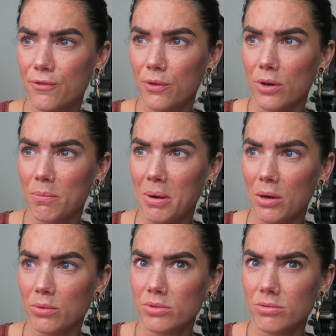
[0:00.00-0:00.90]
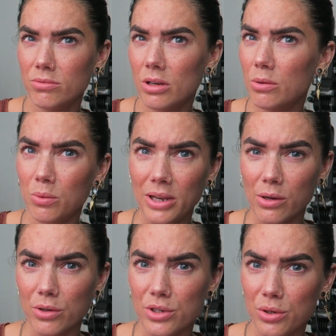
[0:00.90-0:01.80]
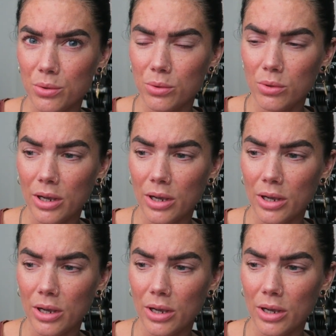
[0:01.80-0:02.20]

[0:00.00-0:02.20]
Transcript: for about a week or two.